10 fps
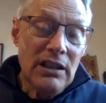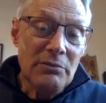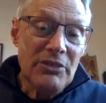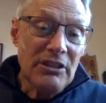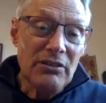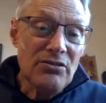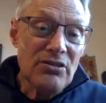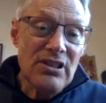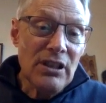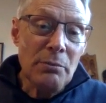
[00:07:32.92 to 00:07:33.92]
Their own
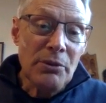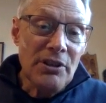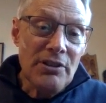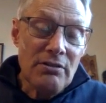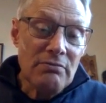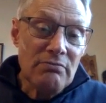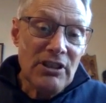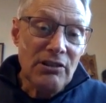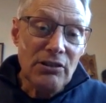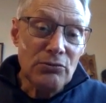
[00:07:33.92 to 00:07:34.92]
slippers,
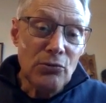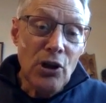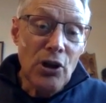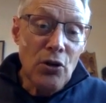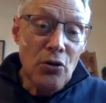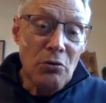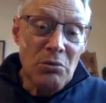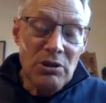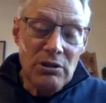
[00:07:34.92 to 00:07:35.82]
their own robe,